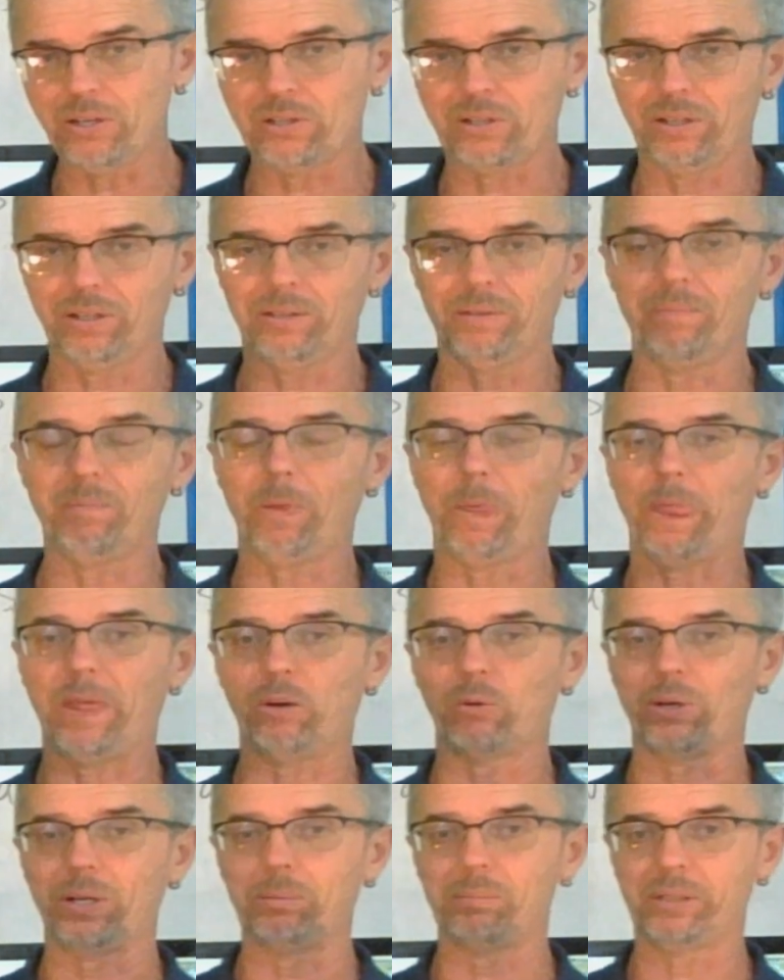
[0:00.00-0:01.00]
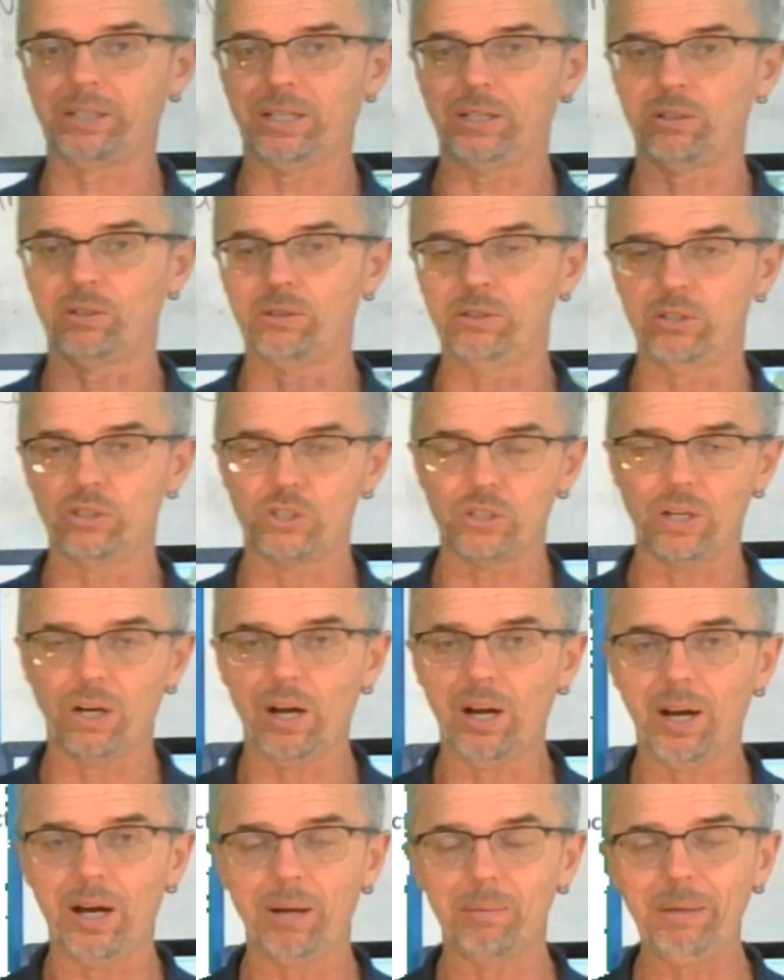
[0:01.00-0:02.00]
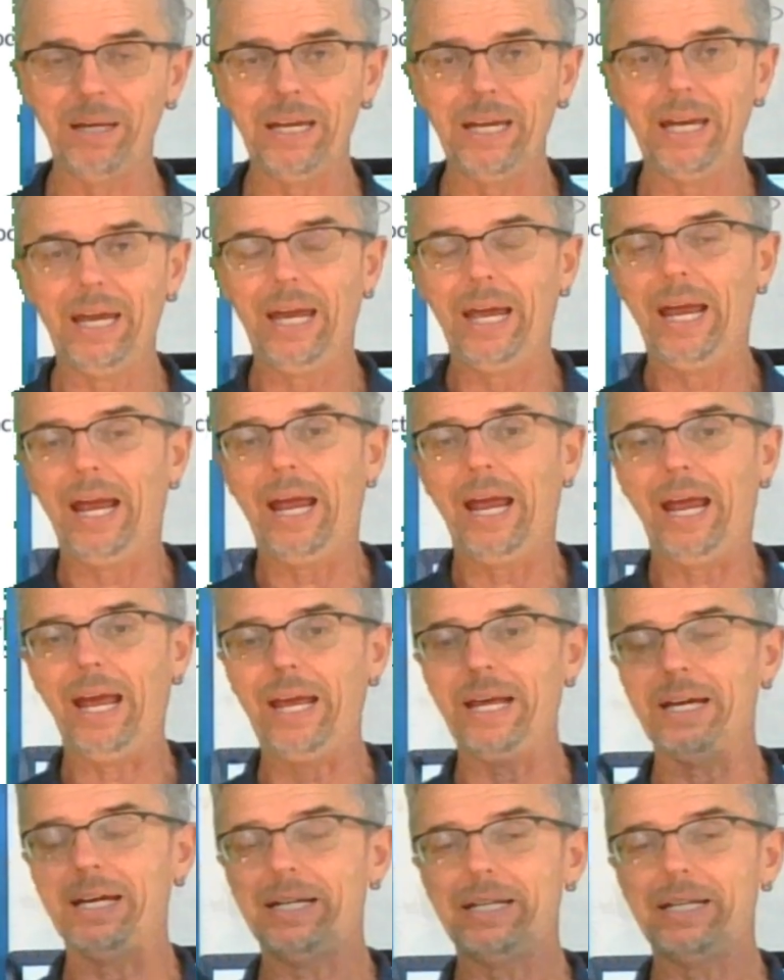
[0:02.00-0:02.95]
they were able to get a good job, and